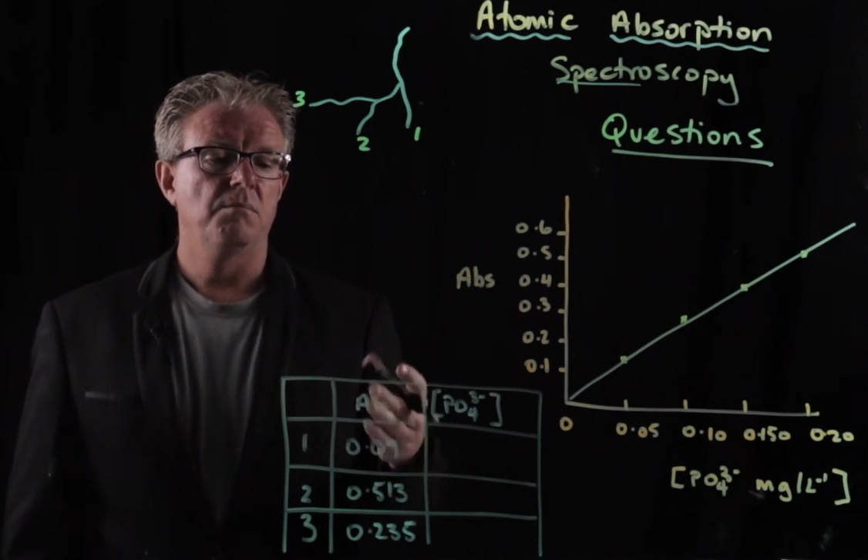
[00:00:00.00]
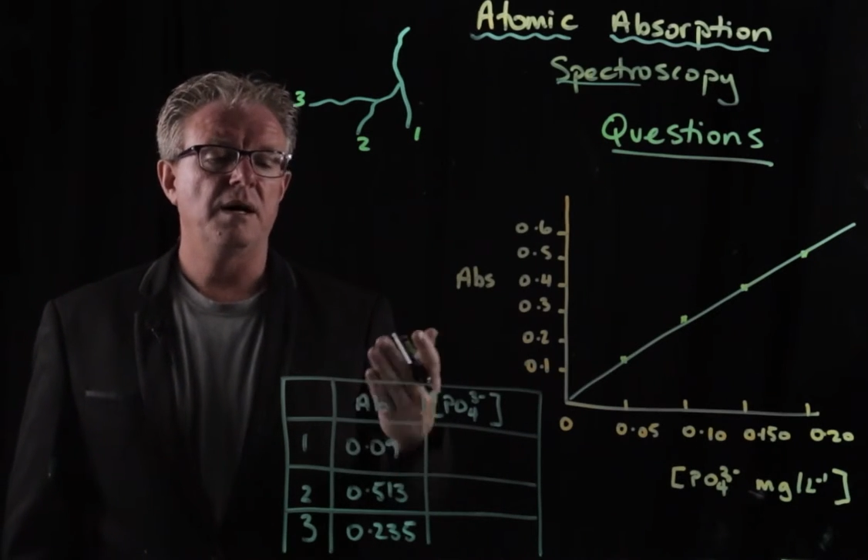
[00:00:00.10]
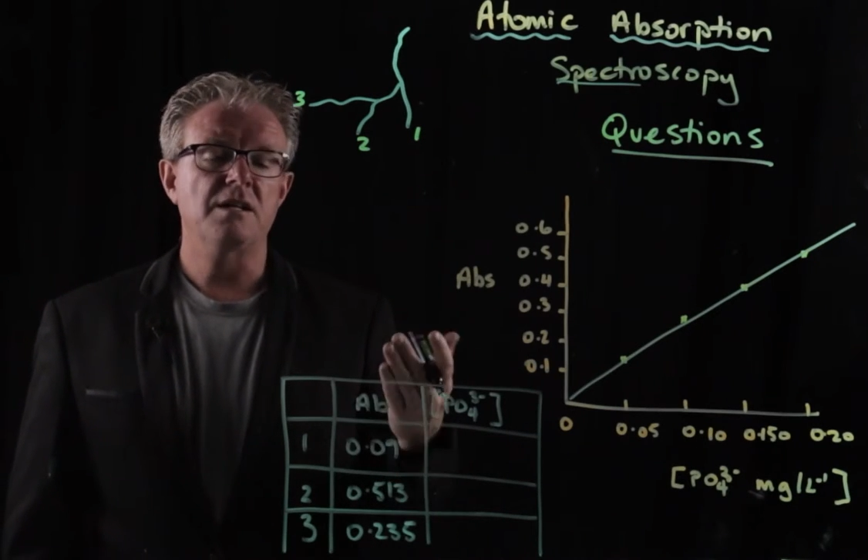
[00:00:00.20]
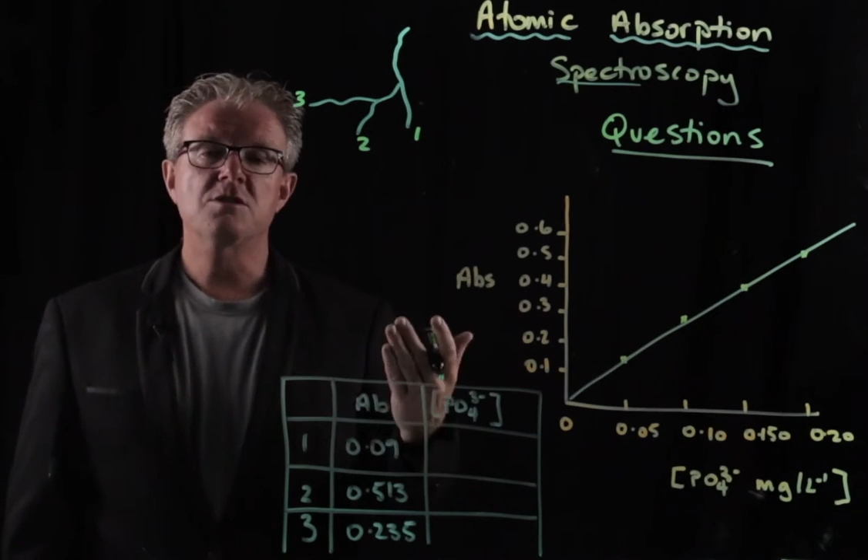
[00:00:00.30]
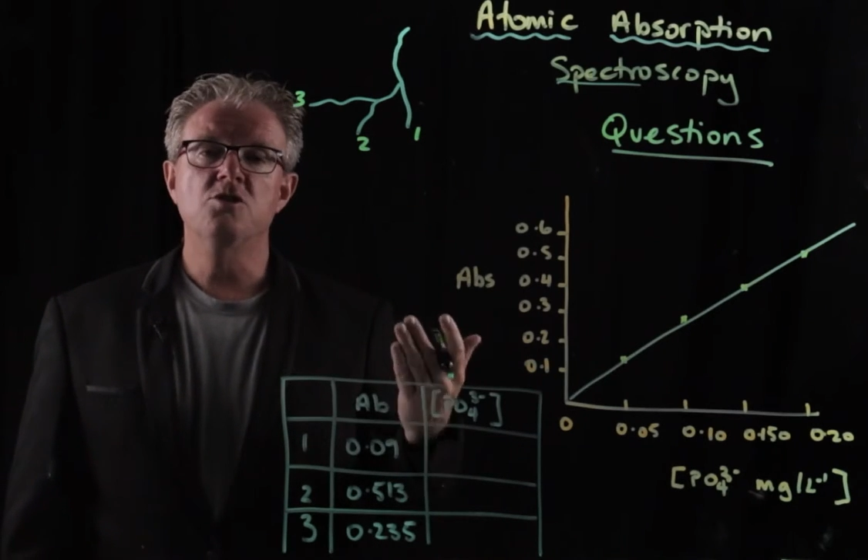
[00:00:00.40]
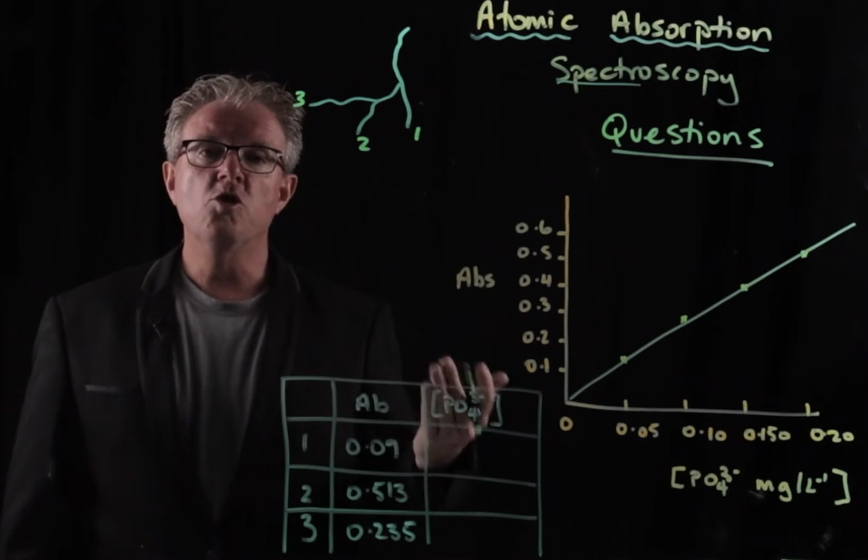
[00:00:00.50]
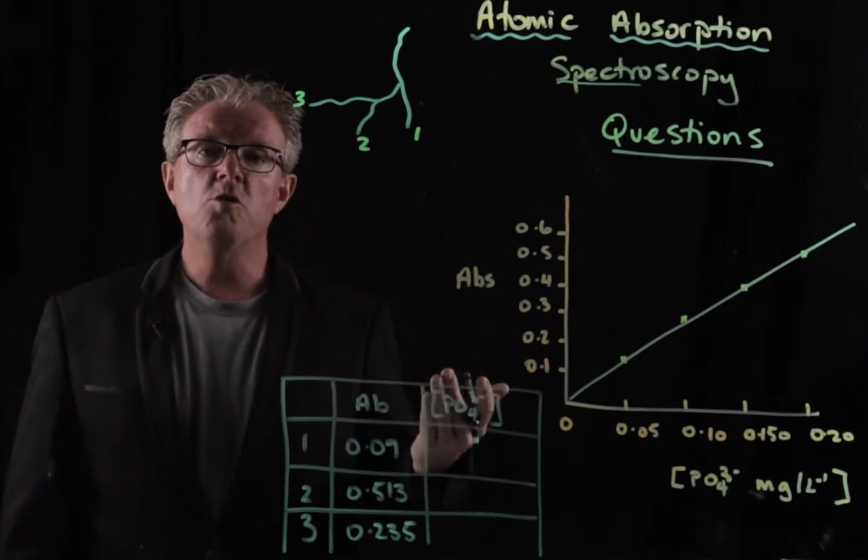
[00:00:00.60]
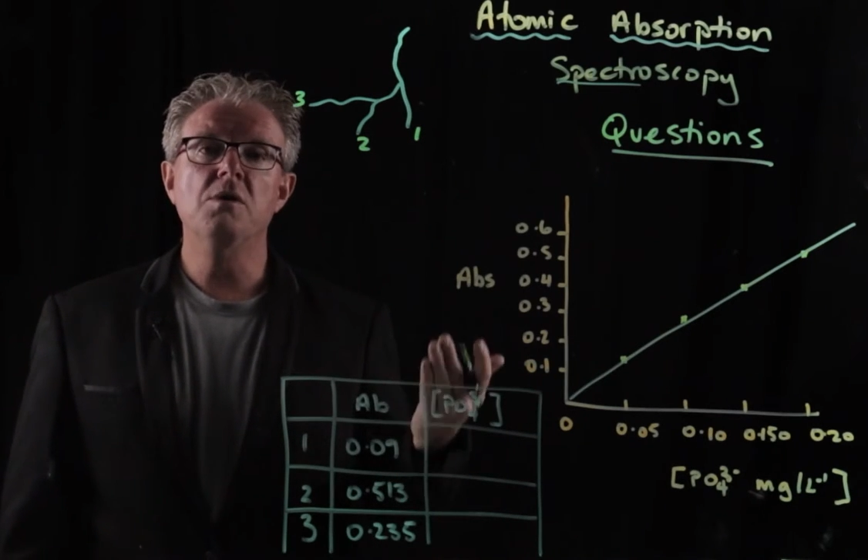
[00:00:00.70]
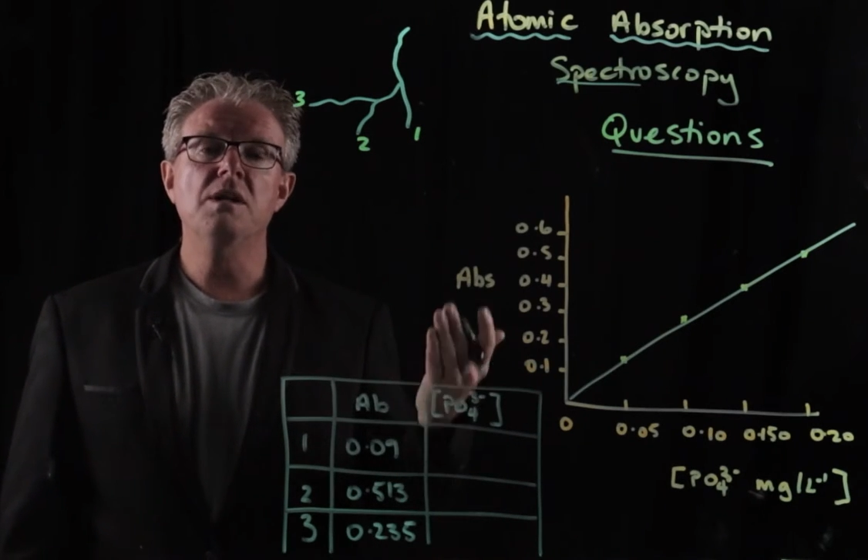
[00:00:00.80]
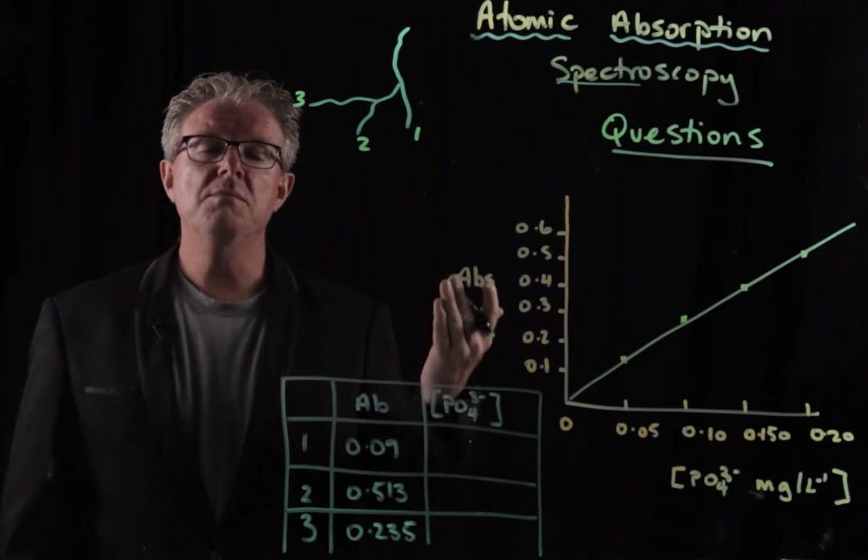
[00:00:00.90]
But it's
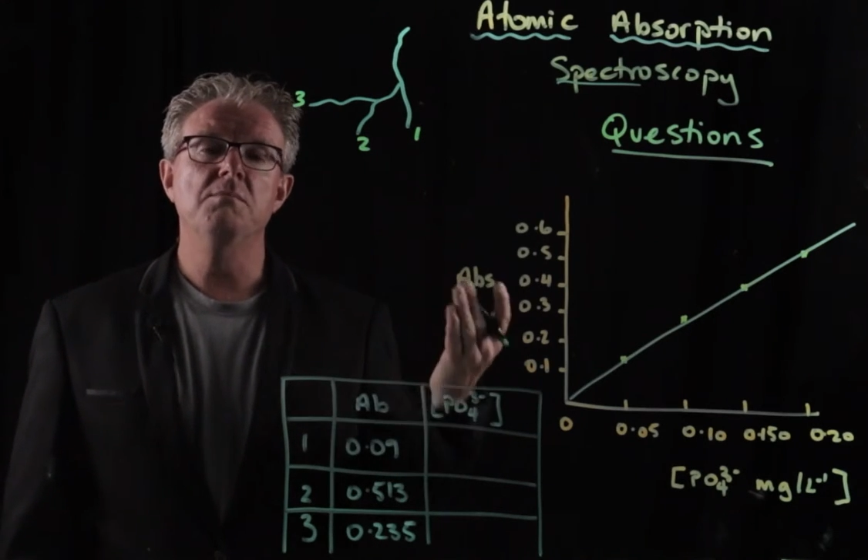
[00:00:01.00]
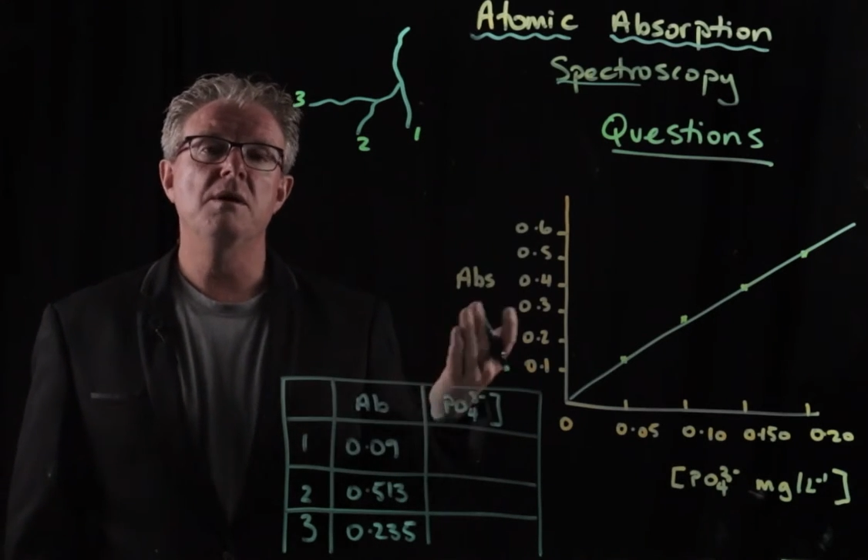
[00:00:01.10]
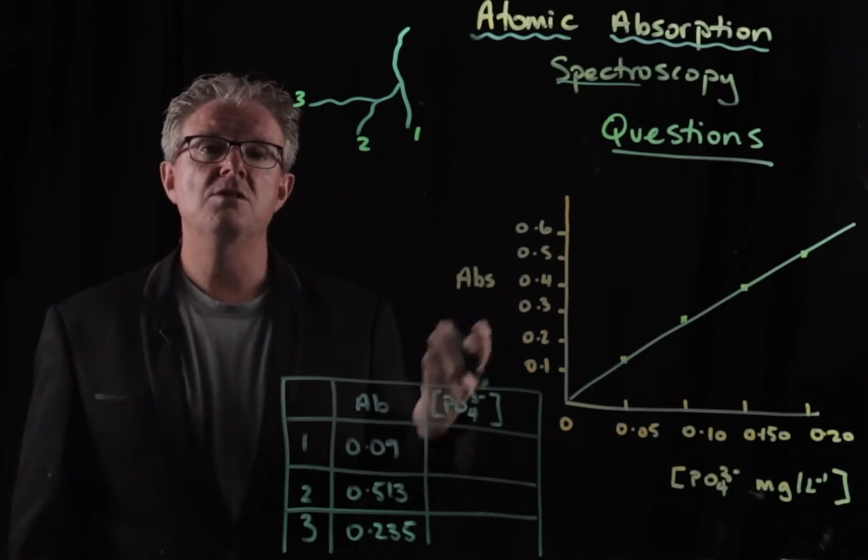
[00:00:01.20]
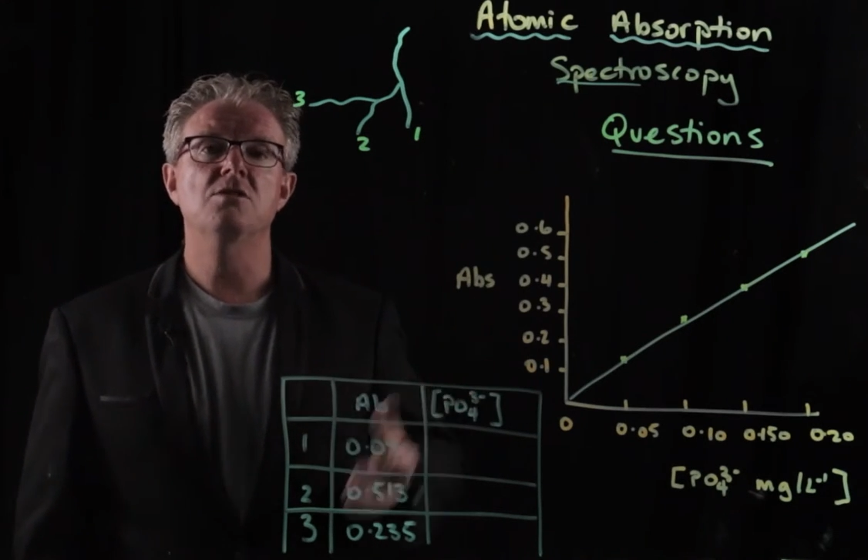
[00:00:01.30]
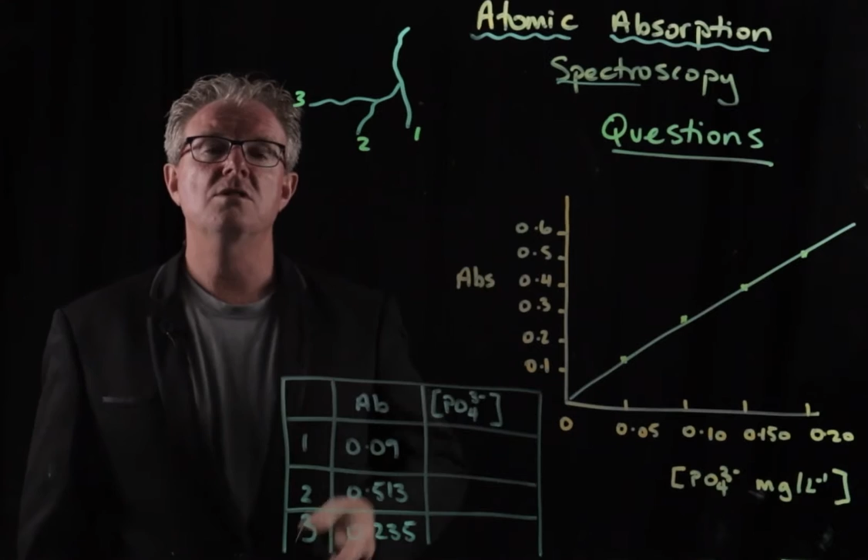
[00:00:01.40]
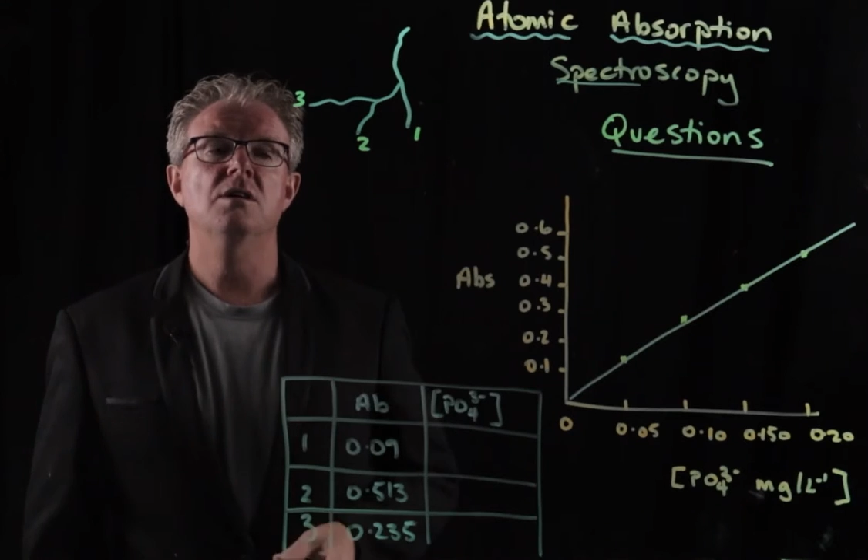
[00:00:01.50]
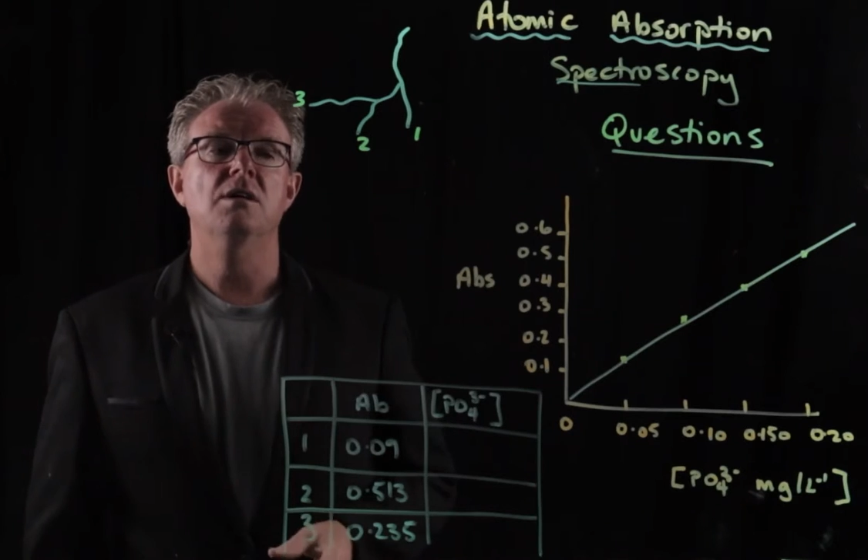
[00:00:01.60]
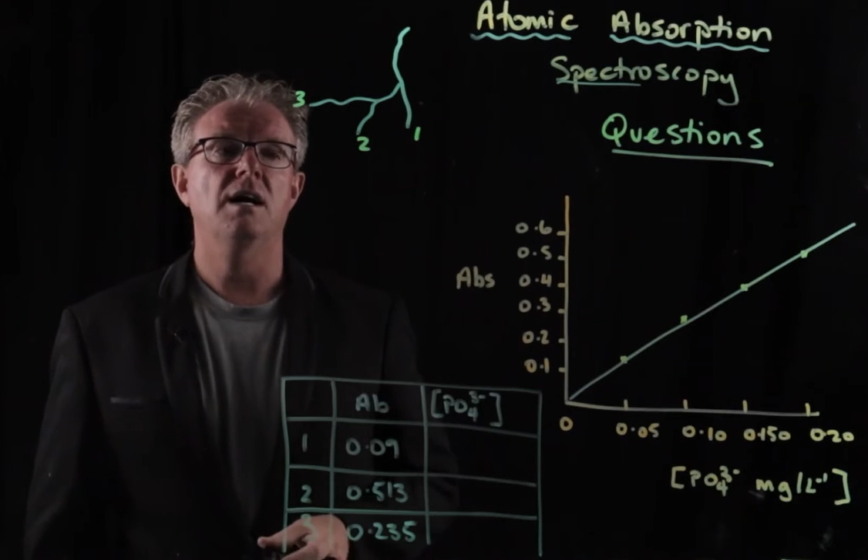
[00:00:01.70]
normally measured